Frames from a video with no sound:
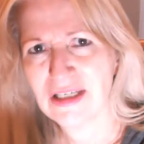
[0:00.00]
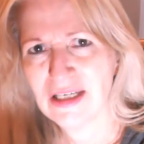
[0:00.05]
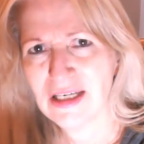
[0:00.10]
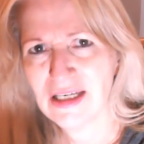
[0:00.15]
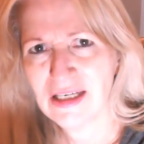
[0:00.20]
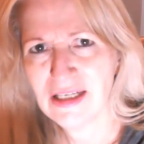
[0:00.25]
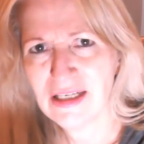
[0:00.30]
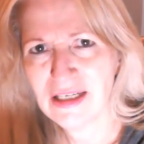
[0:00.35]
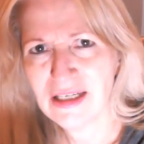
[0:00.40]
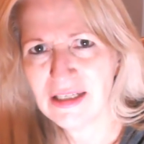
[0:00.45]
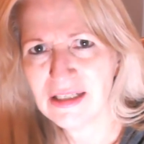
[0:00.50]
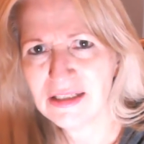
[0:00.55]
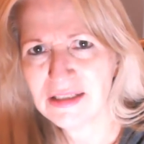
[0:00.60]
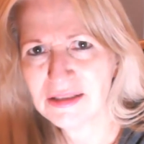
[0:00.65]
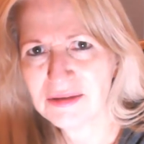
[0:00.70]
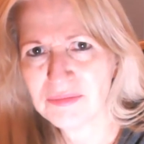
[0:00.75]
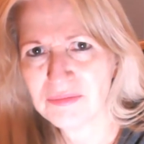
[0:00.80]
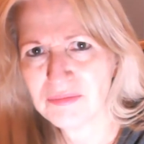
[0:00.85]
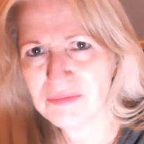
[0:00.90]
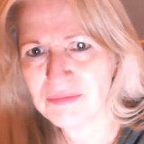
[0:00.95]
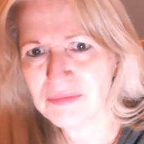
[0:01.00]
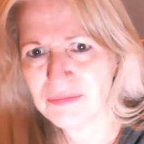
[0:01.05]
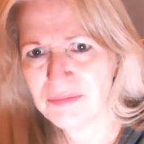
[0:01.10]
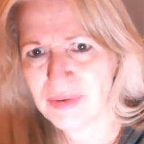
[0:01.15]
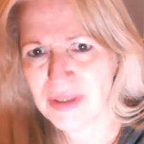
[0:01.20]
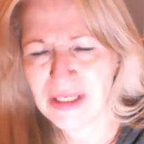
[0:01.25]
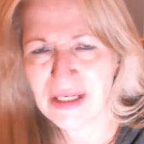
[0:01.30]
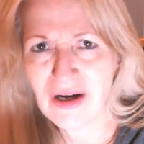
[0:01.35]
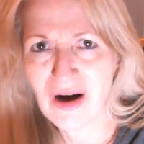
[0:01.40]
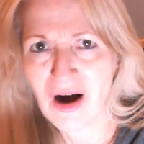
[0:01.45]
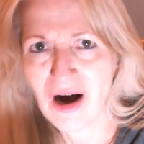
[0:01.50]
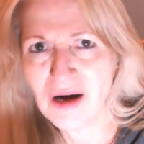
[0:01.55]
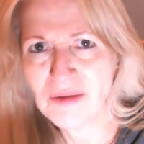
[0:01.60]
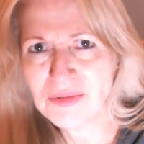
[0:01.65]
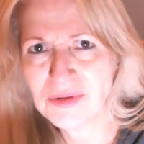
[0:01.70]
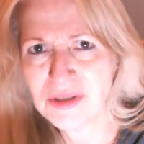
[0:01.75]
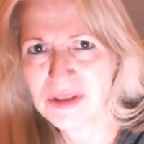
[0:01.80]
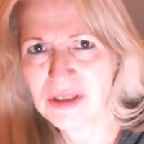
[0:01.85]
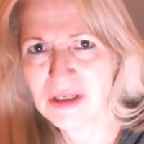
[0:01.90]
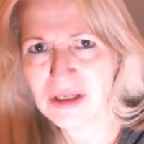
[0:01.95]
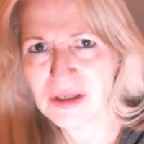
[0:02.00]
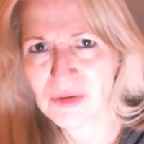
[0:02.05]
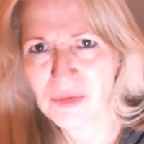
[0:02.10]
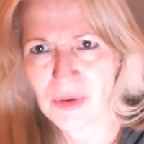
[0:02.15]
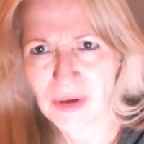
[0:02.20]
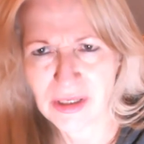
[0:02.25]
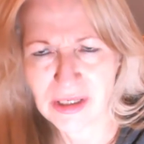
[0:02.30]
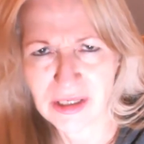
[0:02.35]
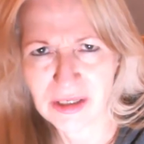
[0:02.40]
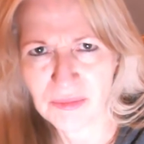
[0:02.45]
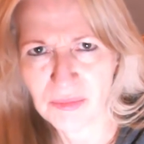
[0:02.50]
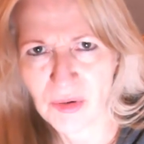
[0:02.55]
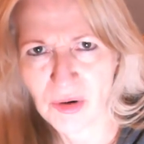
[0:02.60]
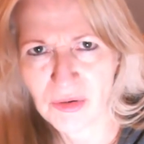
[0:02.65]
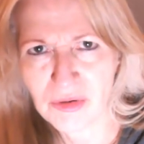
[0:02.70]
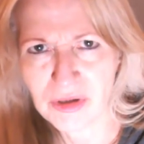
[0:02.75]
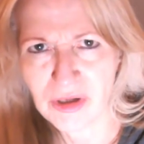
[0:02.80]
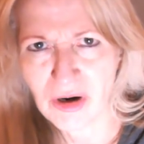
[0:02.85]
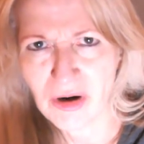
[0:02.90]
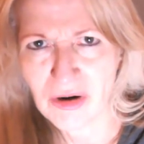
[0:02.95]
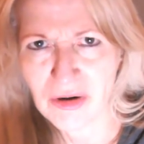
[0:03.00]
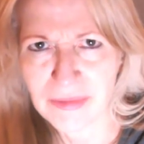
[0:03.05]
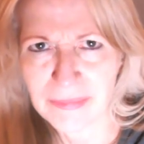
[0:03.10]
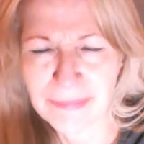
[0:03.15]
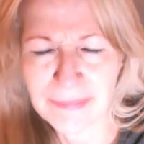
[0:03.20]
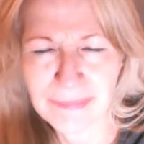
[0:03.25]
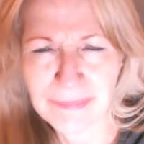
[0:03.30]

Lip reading: is being an option created a broken heart.